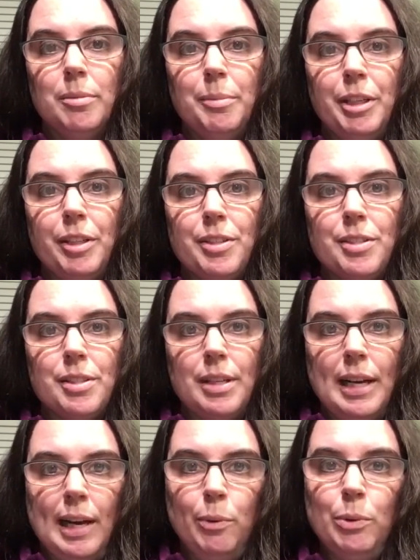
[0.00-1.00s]
because
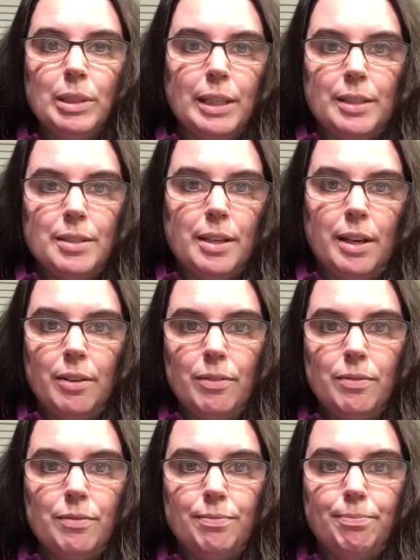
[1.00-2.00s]
I would like to have
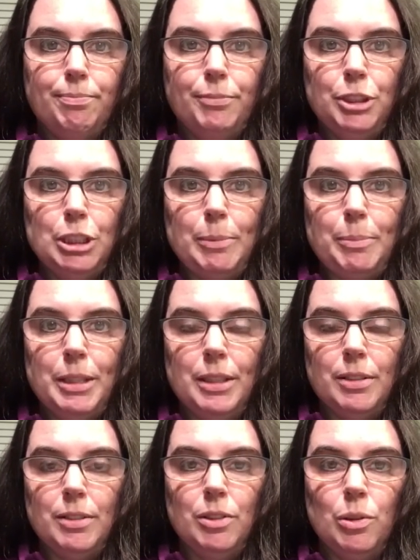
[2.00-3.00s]
somebody
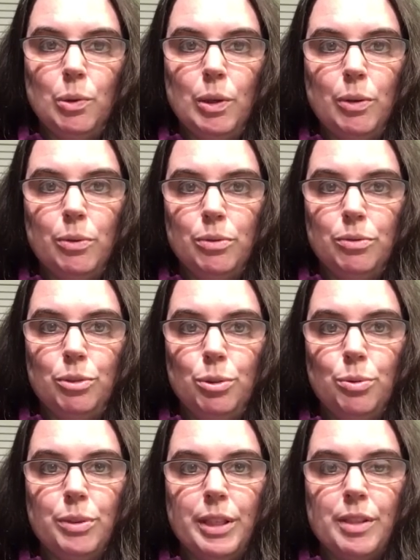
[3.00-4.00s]
to go out and
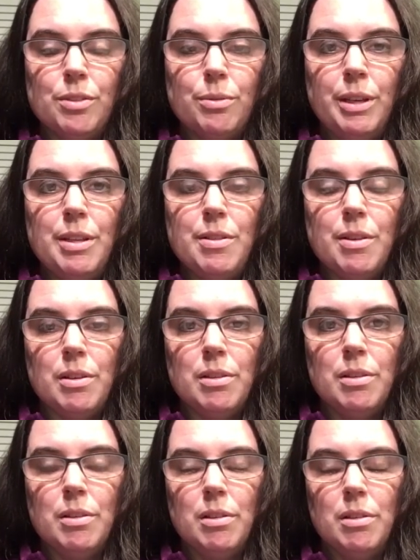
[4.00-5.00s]
do things with, and